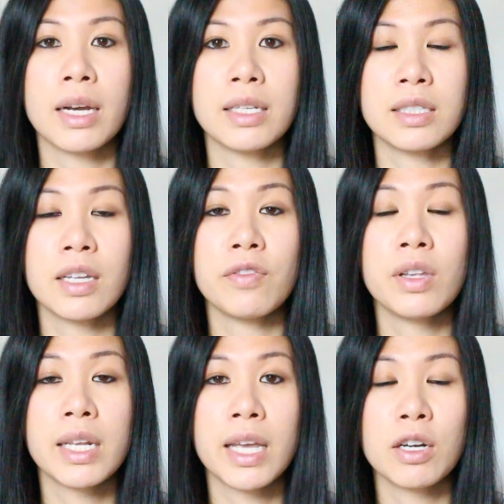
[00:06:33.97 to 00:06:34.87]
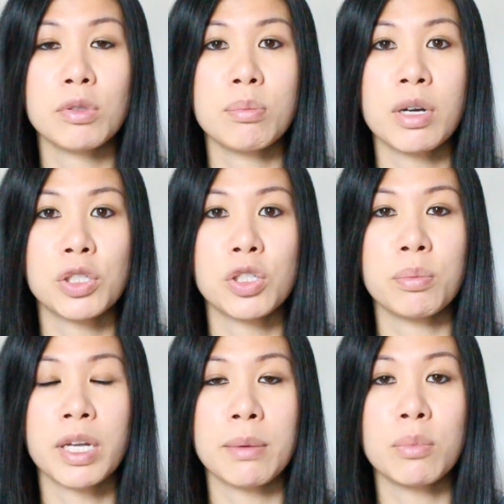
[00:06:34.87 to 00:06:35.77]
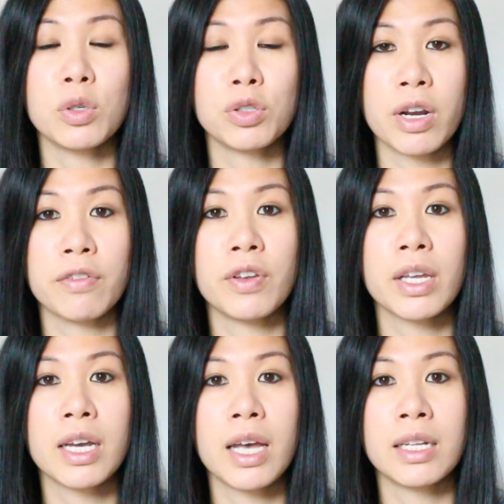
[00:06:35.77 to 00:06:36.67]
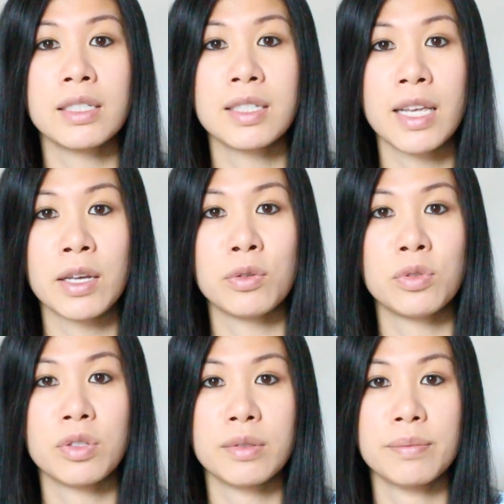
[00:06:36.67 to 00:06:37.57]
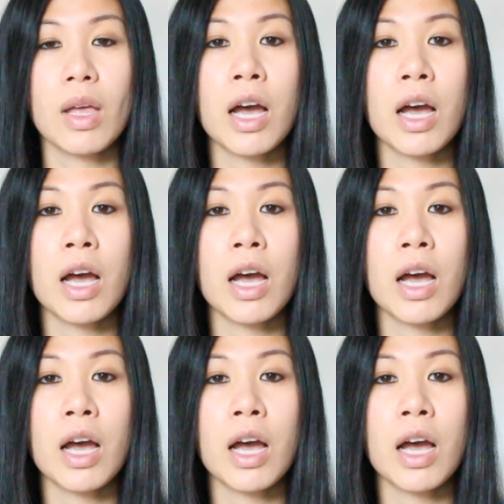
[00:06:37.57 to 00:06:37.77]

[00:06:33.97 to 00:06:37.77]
and it's definitely helped my shop get more traffic and sales.